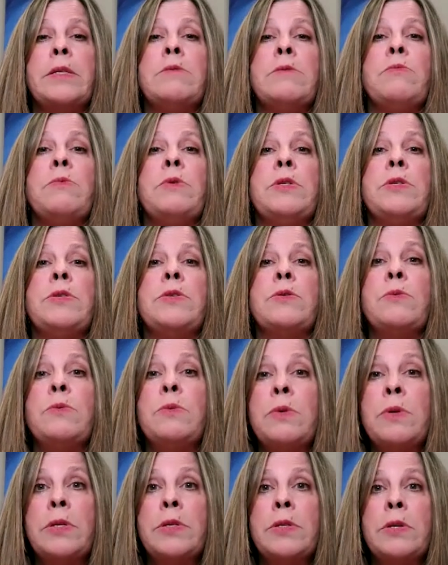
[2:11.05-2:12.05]
is when
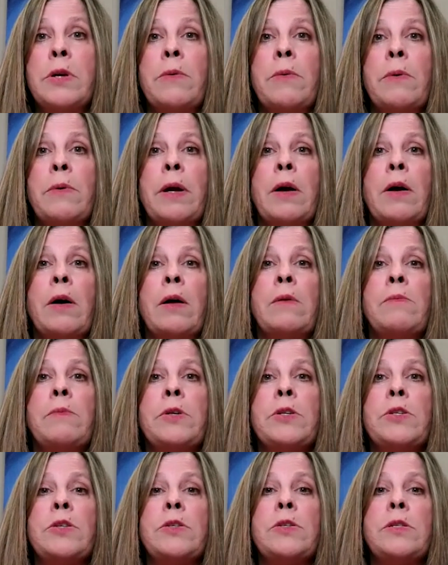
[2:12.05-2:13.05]
school is going on,
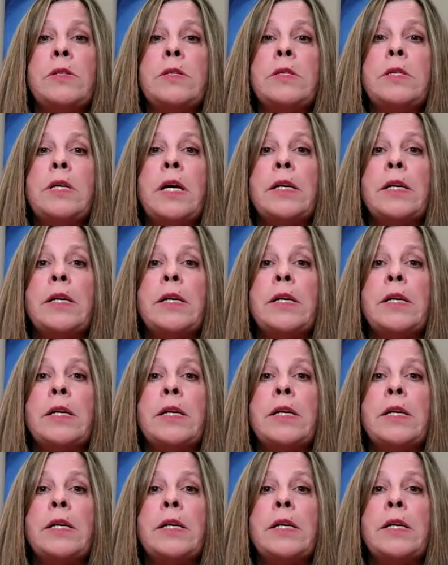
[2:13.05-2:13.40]
which is